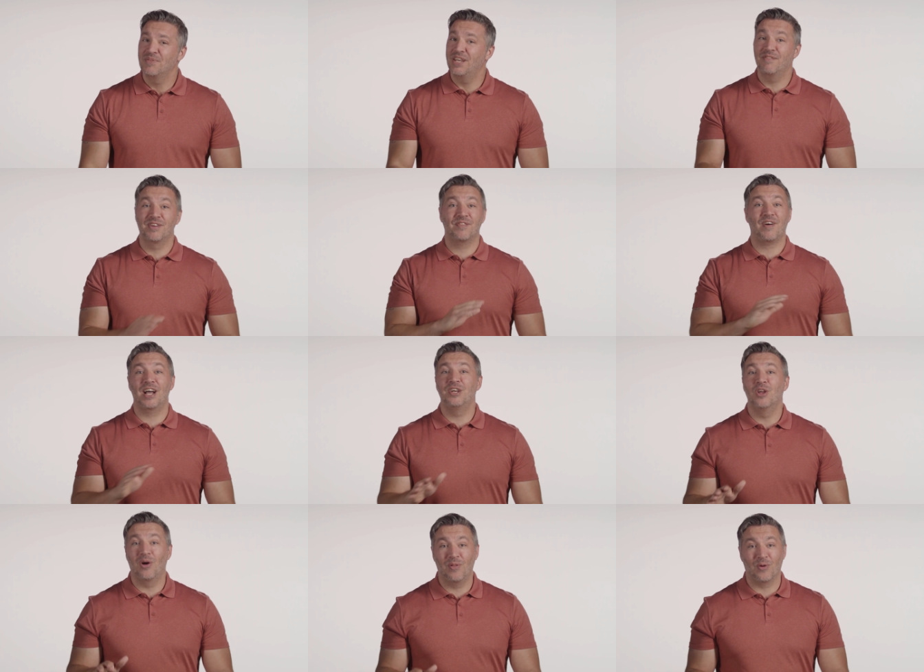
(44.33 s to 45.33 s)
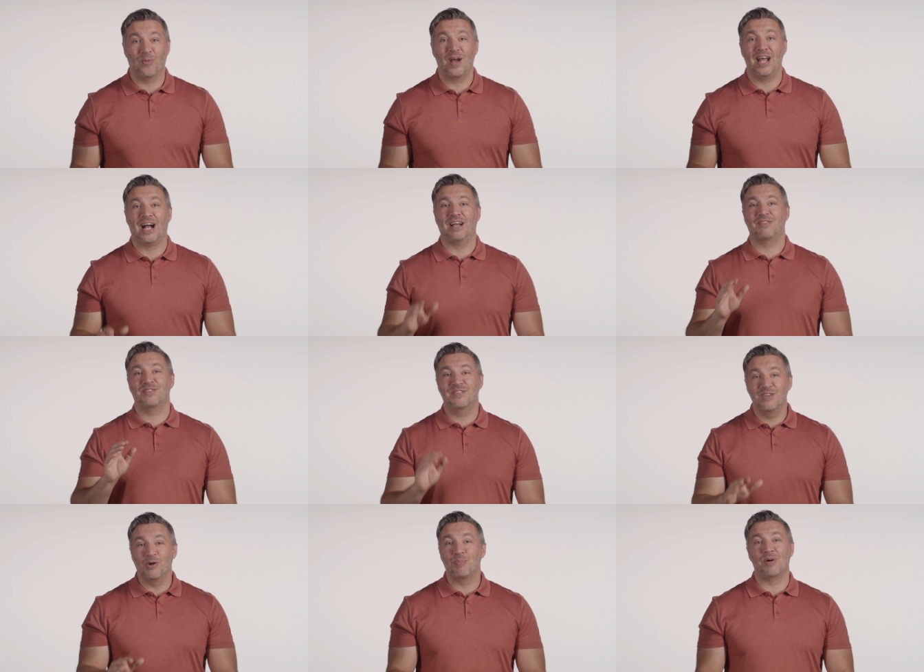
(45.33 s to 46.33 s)
Even if I know the way, I
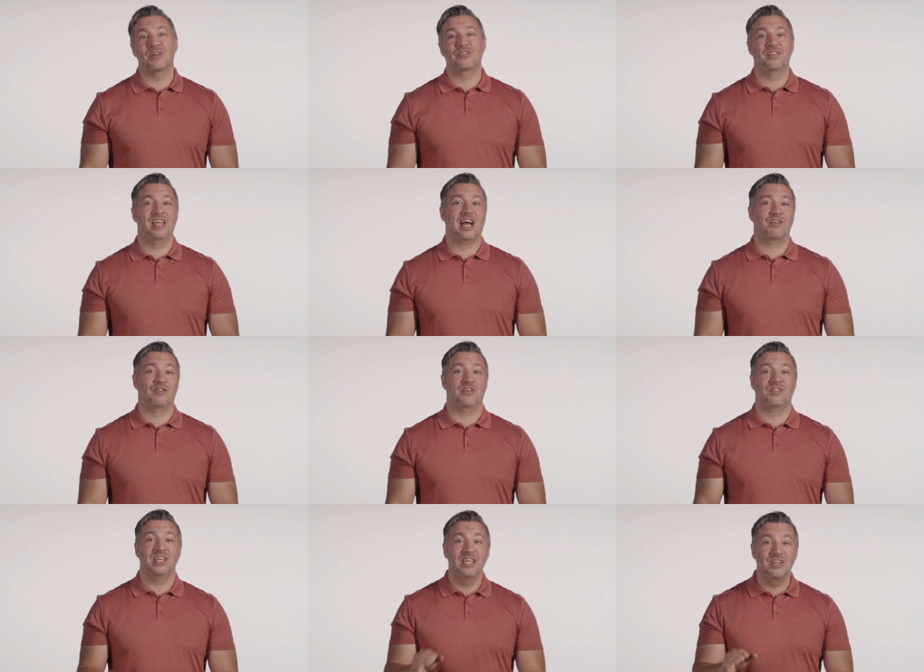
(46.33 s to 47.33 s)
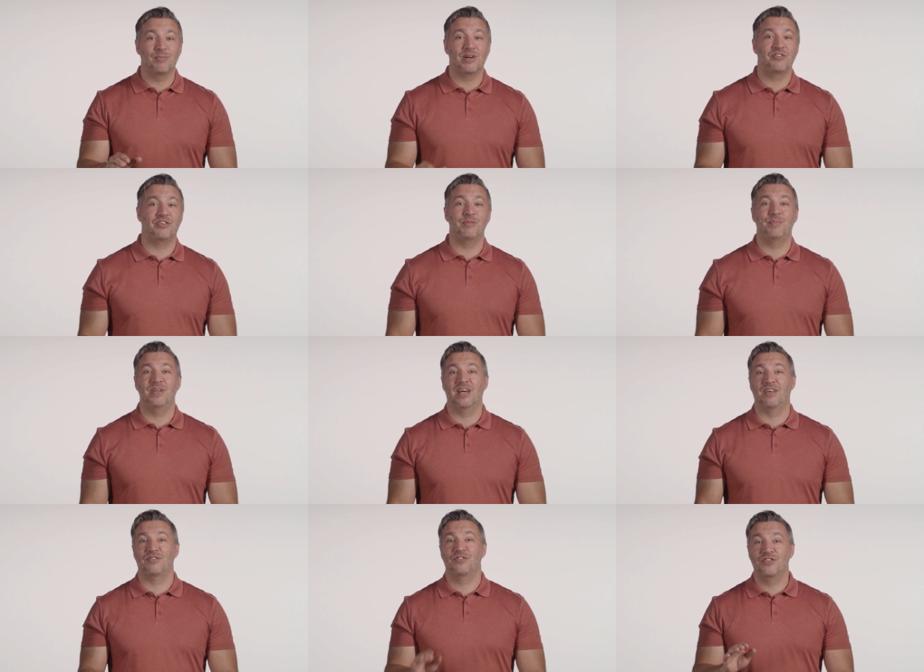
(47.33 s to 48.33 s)
still punch the address into my
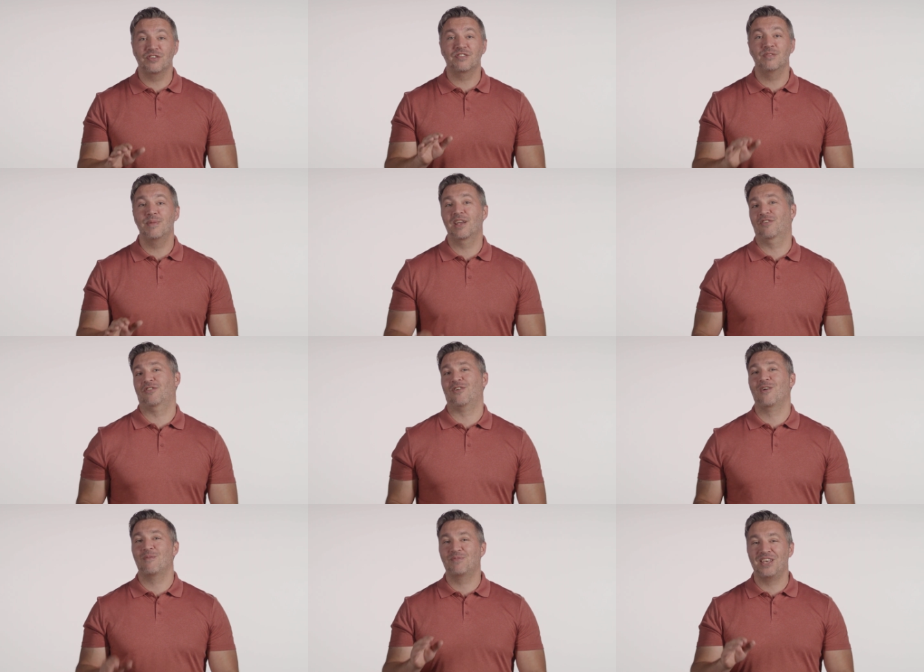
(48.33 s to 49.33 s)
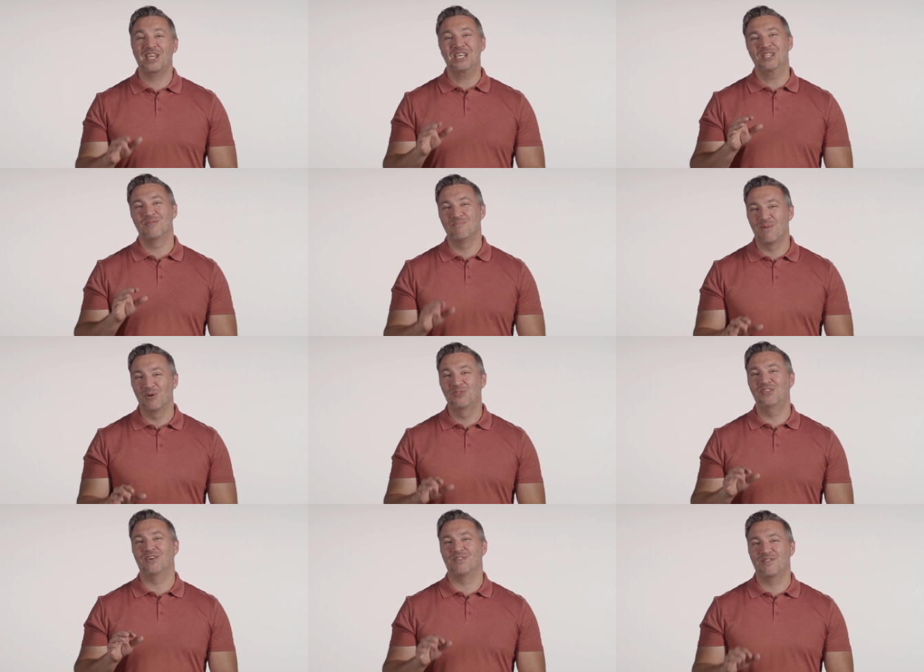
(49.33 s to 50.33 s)
GPS just to make sure I'm taking the
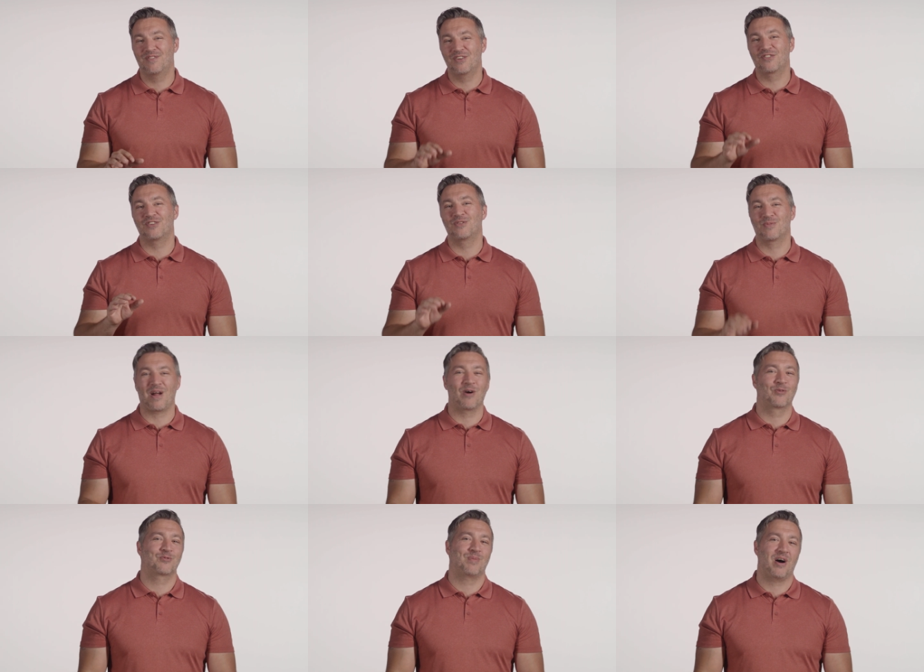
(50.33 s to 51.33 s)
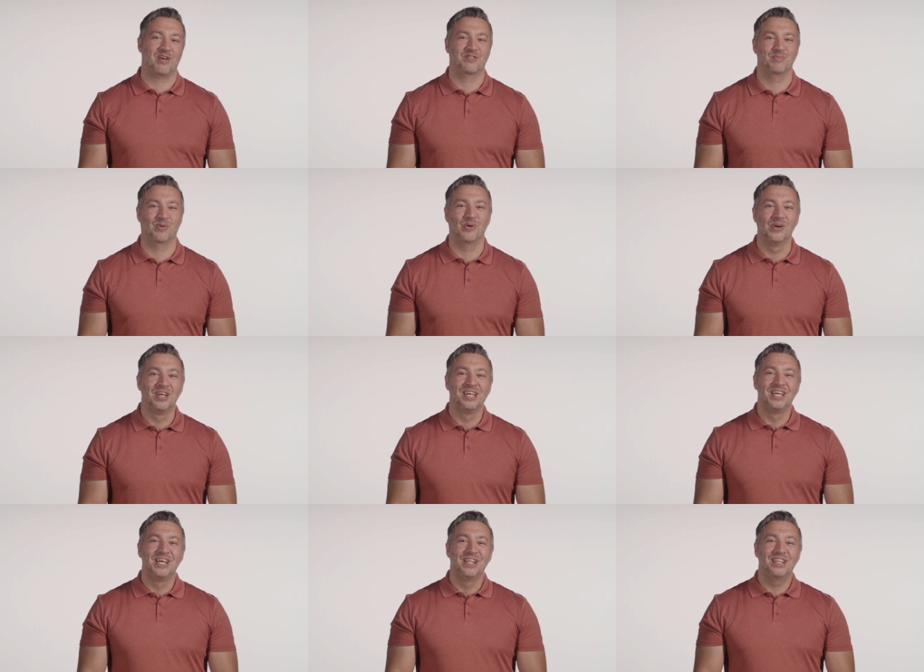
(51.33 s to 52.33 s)
most efficient route possible.
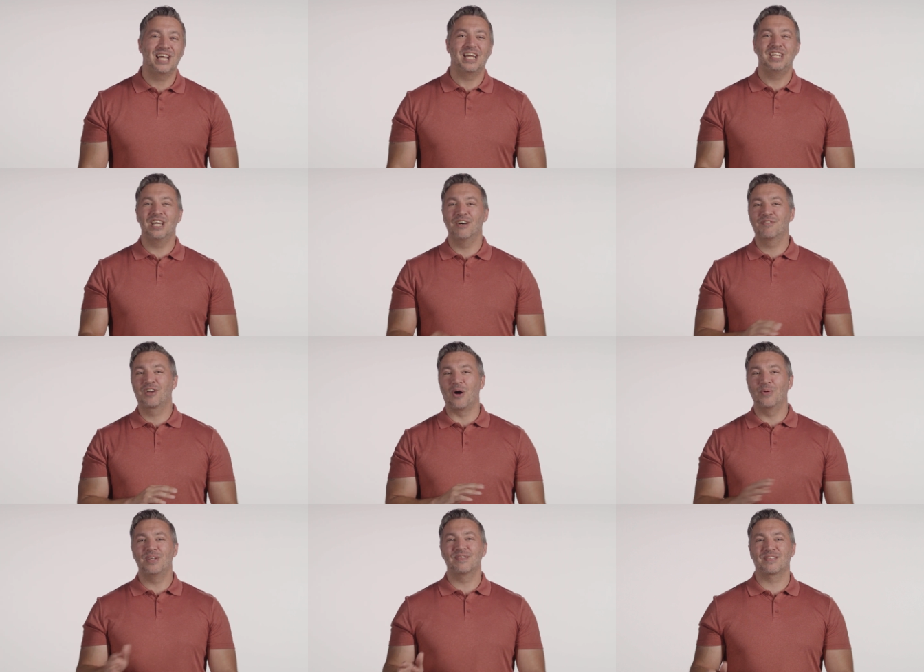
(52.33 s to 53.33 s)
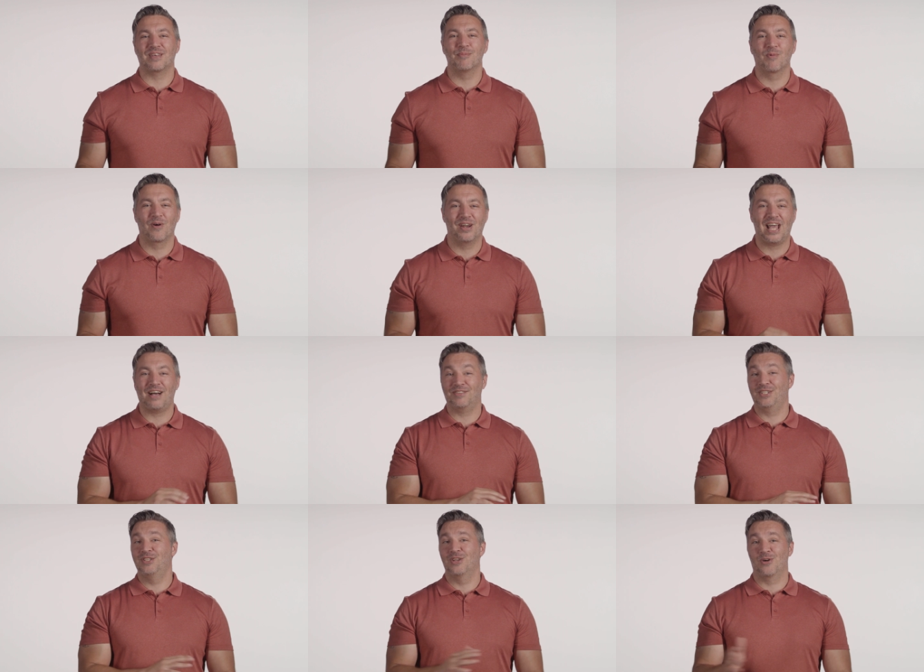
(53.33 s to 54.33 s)
The idea of going somewhere and
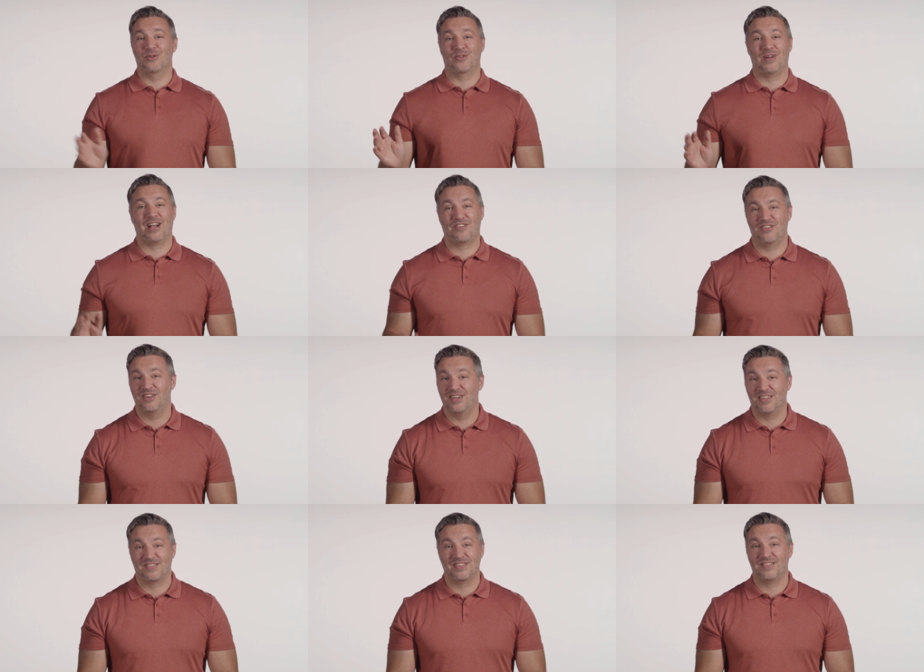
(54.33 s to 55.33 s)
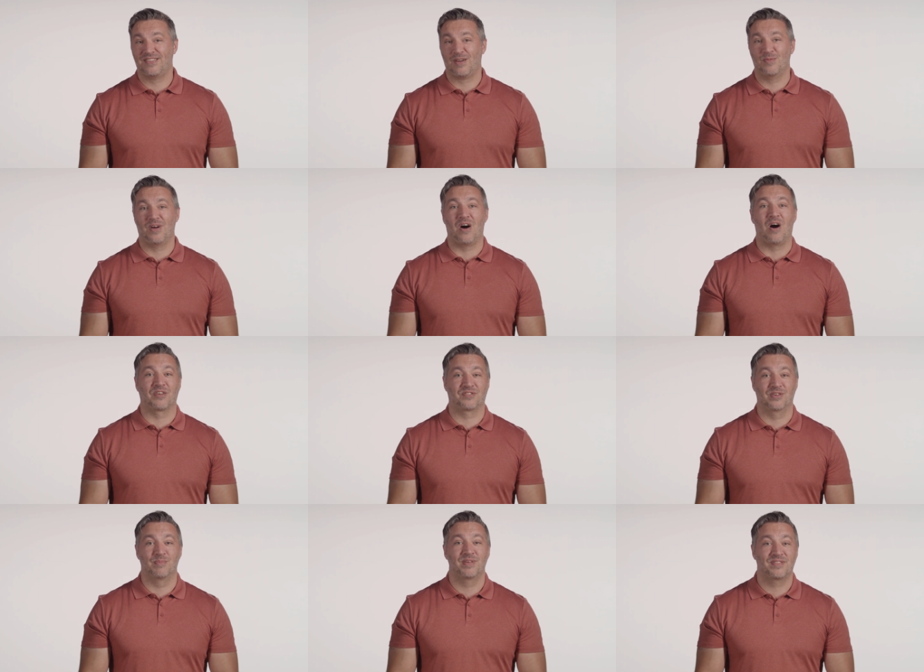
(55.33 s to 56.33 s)
having no direction doesn't sound
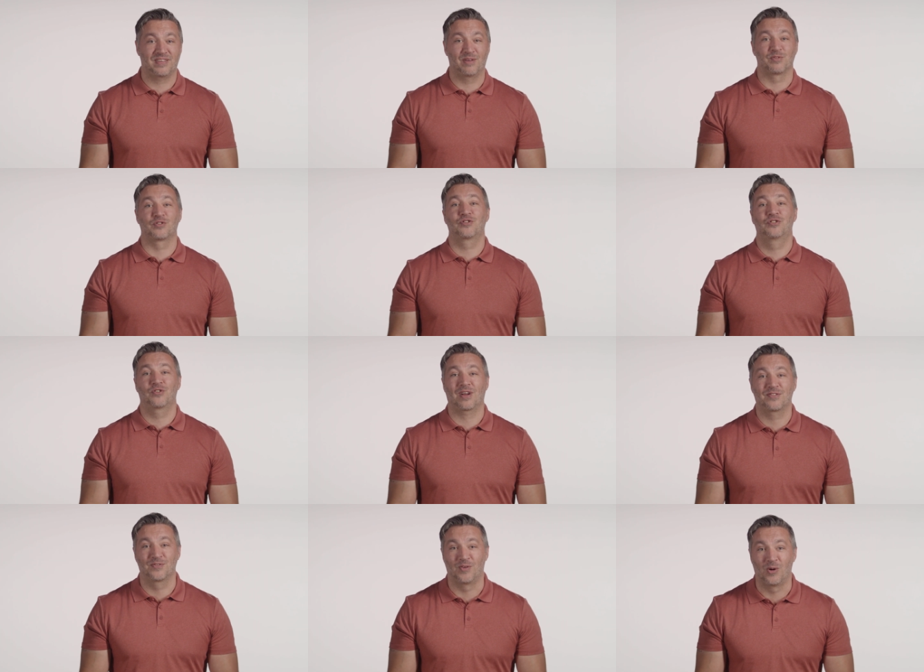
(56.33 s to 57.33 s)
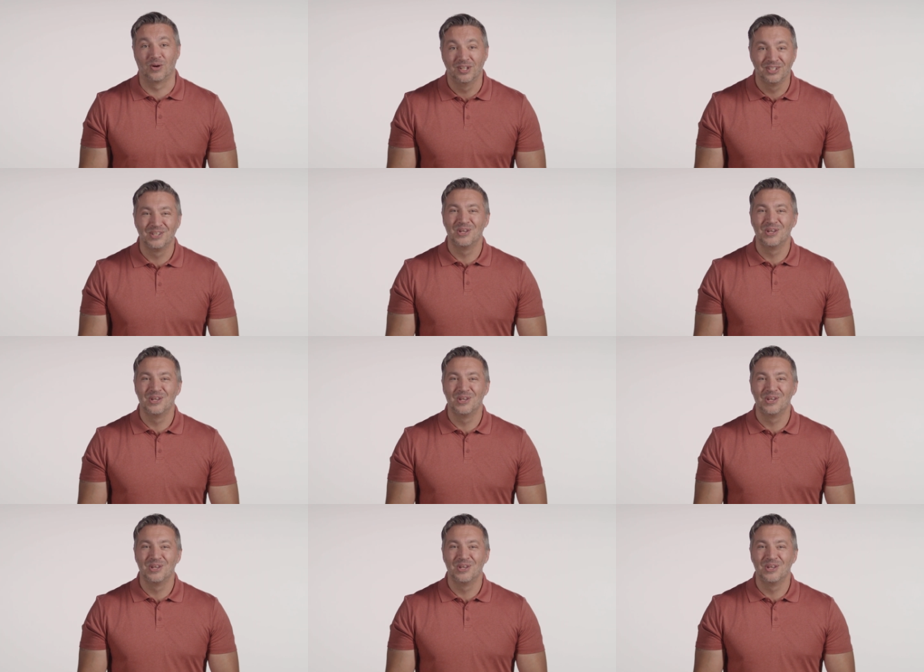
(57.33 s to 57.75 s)
awesome, it sounds stressful.